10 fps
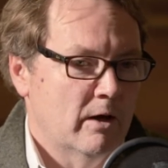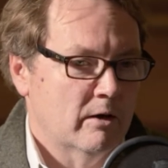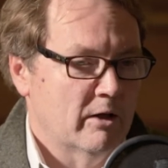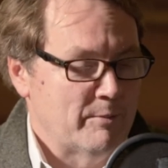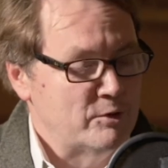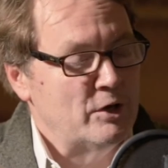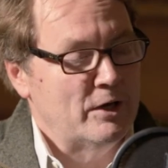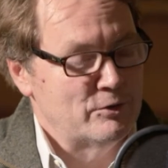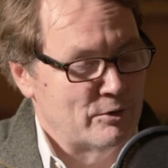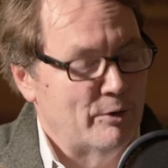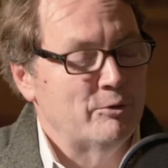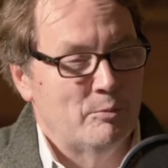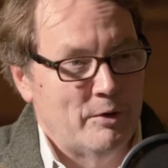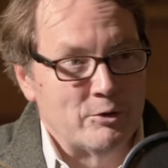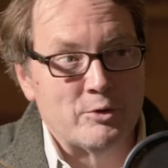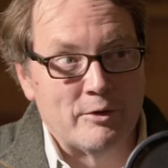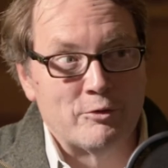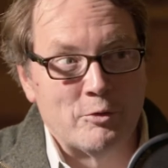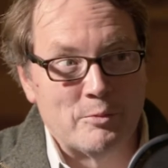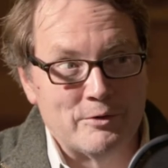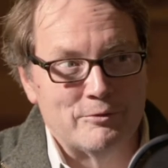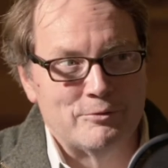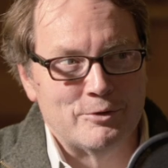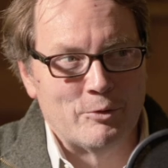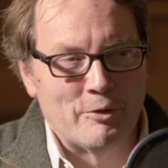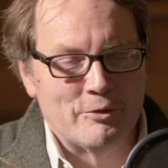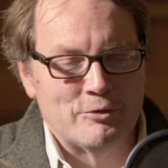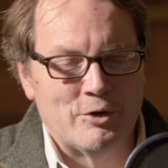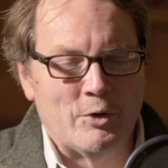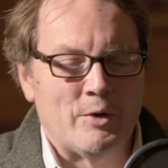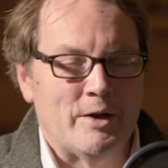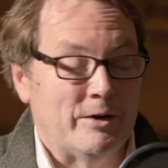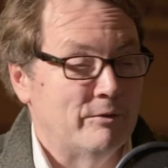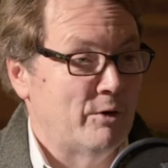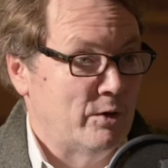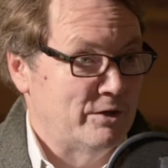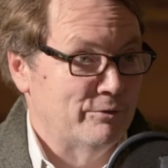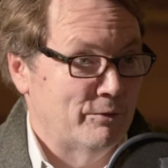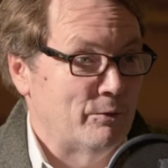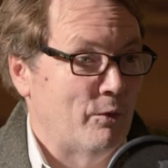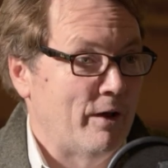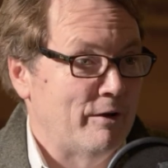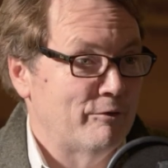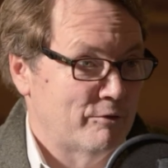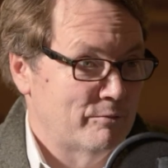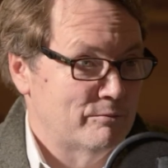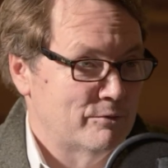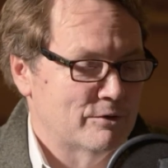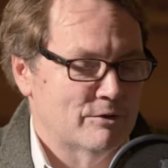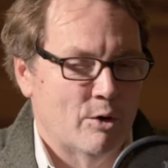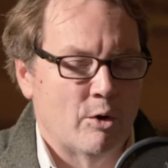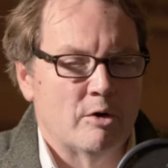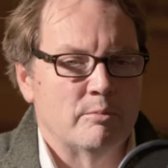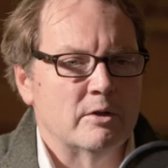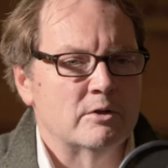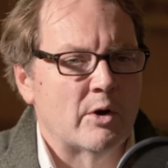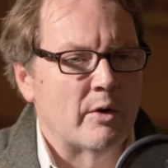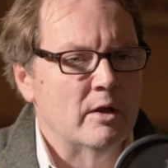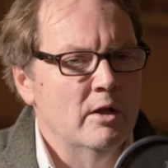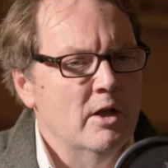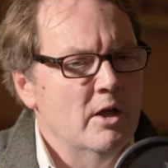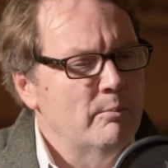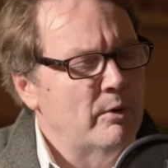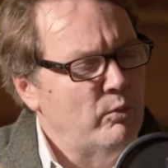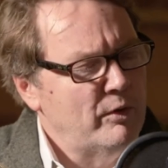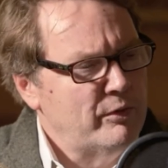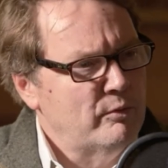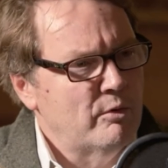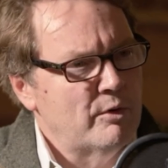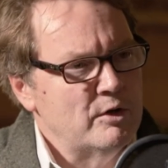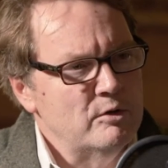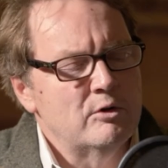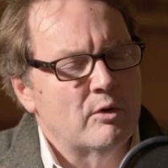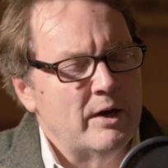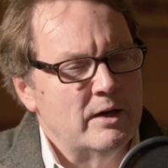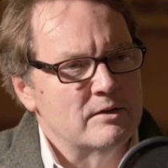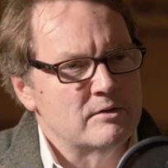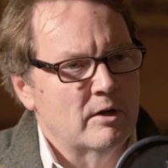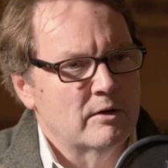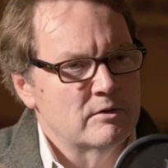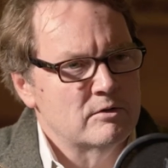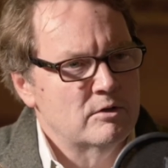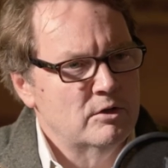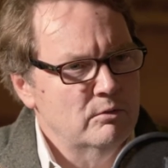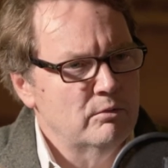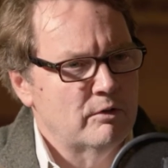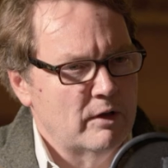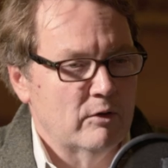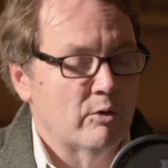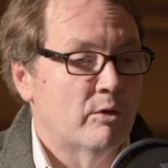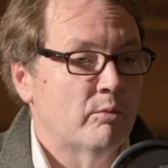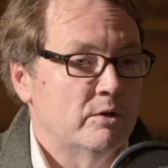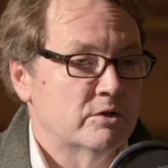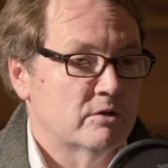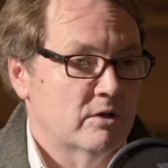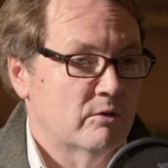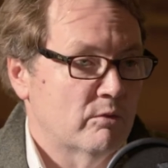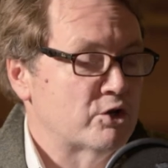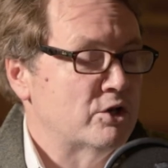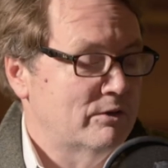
climate change are also being transformative to northern security in a very different way from just the hard military. But what the war in Ukraine has done is two things, or we should say the Russian